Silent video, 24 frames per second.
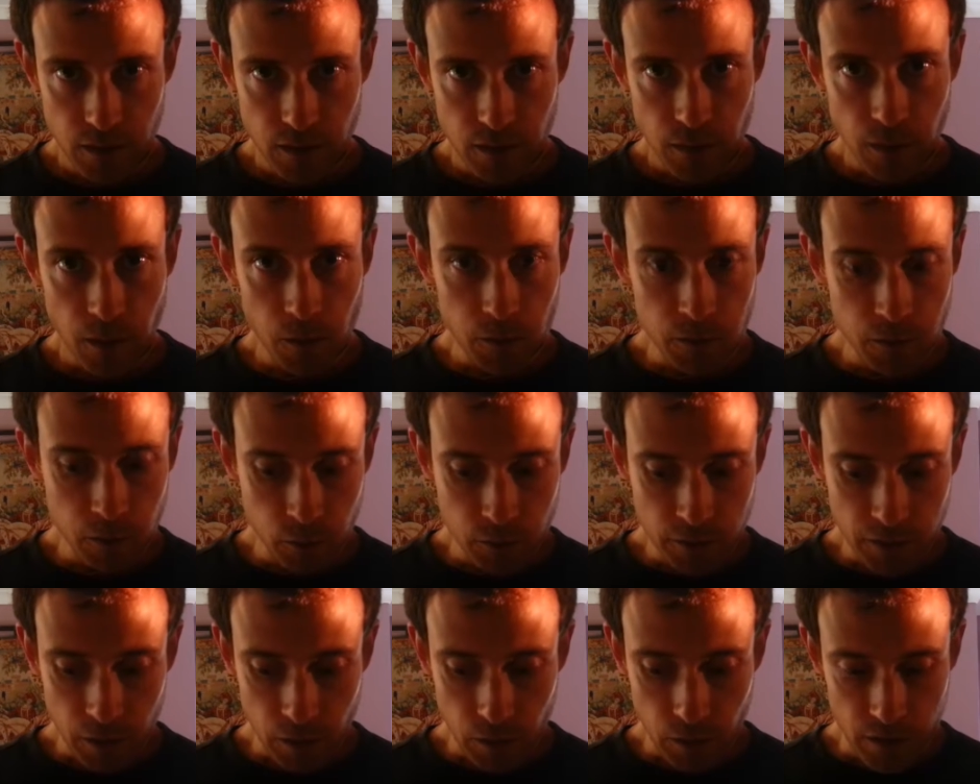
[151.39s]
There is
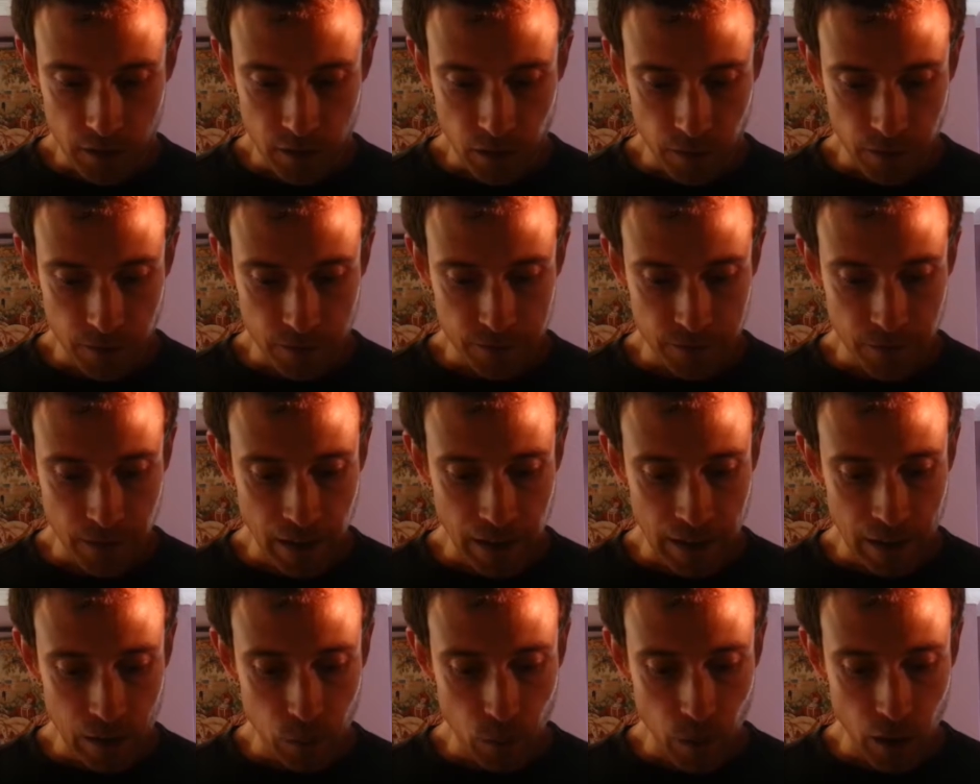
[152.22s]
also another
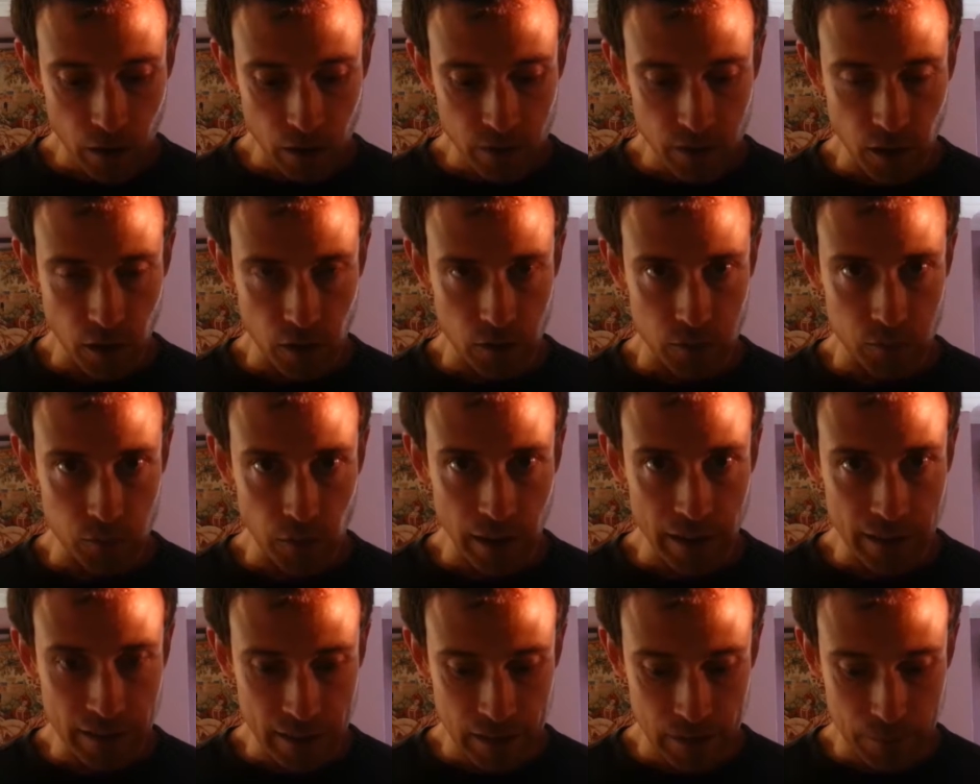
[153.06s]
fairly well-known
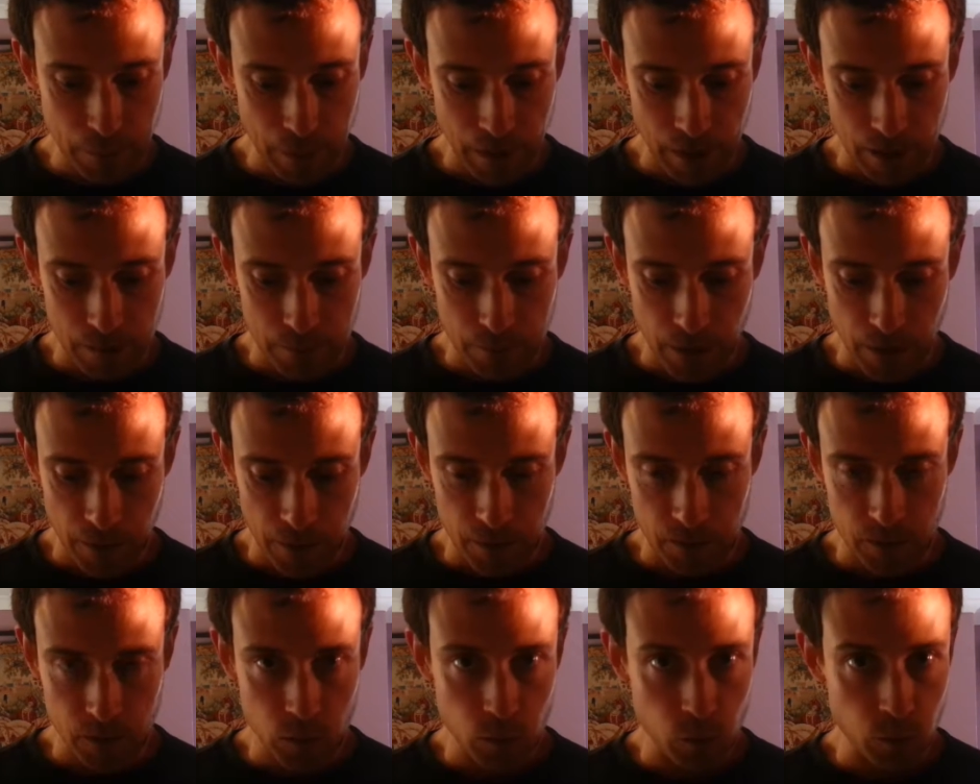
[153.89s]
rated ballot
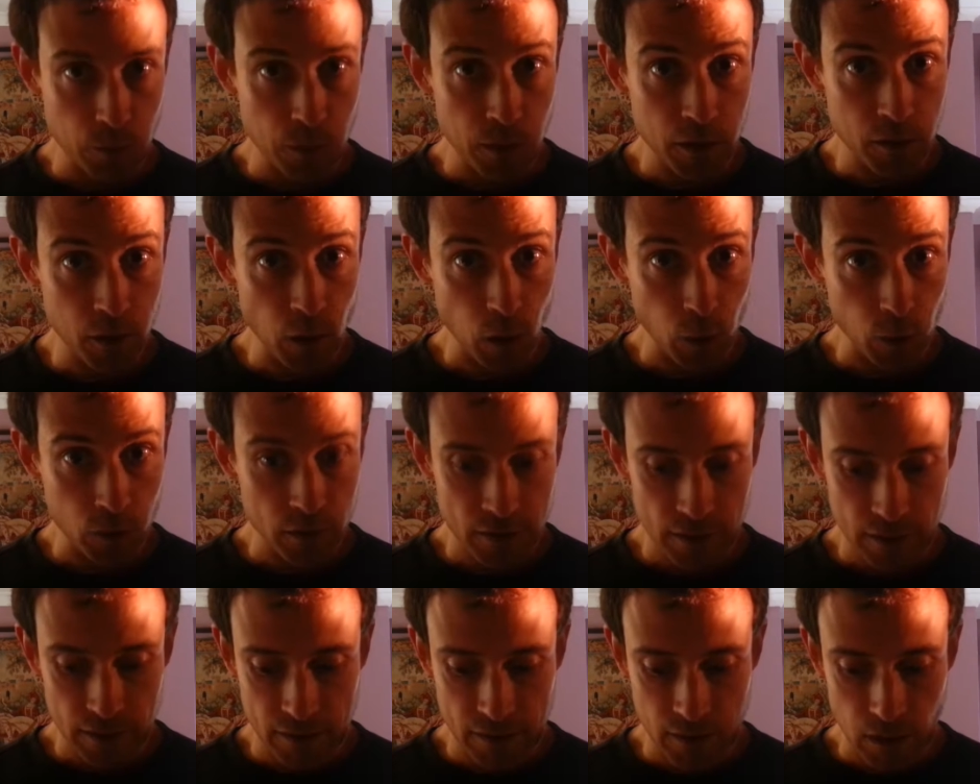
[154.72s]
method called
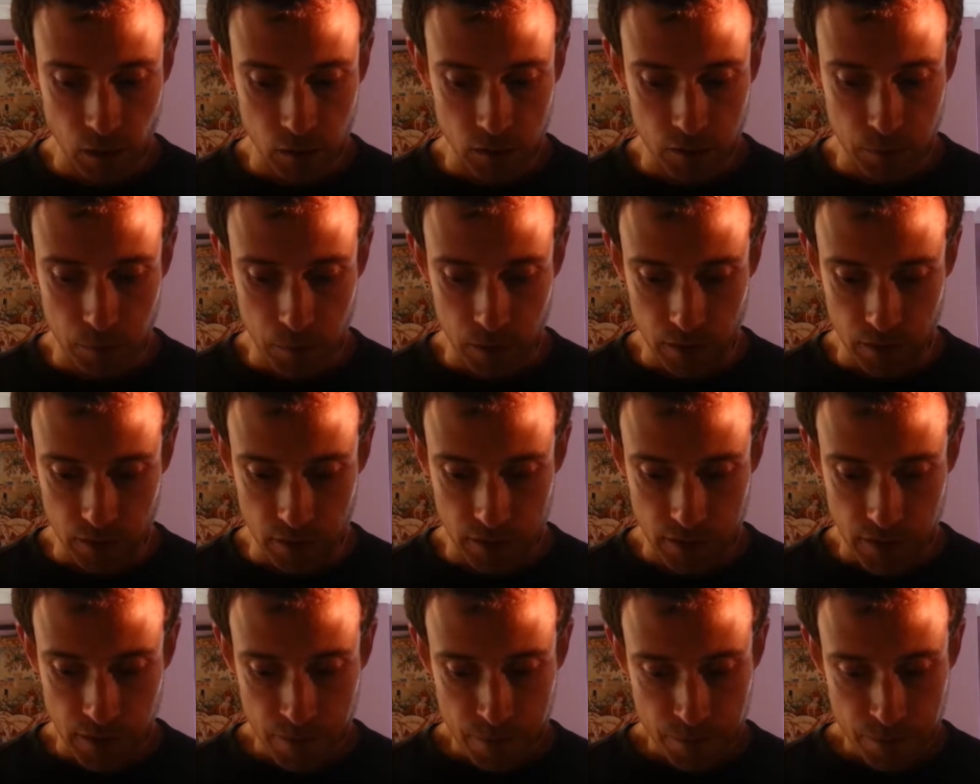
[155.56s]
majority judgment.